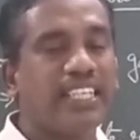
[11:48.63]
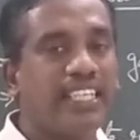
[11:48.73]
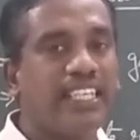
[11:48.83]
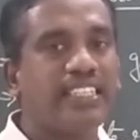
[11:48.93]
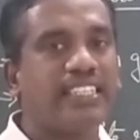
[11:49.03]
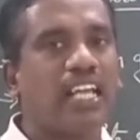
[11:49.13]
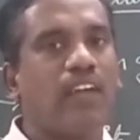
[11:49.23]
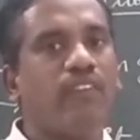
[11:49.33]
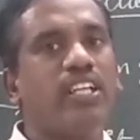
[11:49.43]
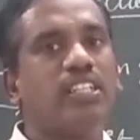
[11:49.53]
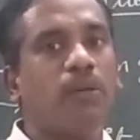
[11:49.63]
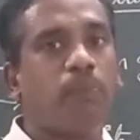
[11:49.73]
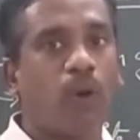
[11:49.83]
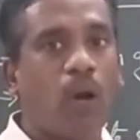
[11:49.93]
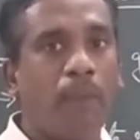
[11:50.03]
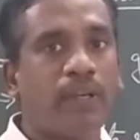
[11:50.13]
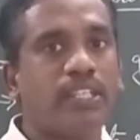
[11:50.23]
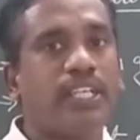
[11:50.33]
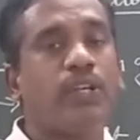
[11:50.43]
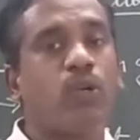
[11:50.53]
is having the
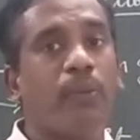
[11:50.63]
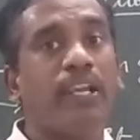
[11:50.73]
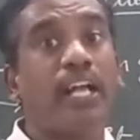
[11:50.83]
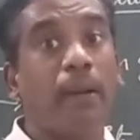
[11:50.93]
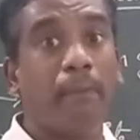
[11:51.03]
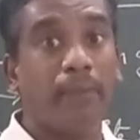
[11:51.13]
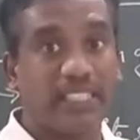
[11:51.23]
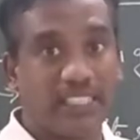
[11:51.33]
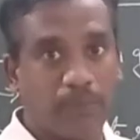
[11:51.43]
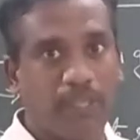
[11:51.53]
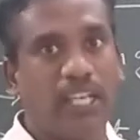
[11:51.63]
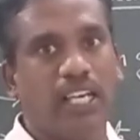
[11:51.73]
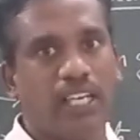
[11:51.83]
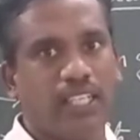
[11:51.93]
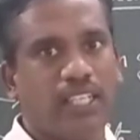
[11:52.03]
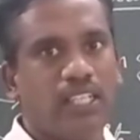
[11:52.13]
property to be combustible,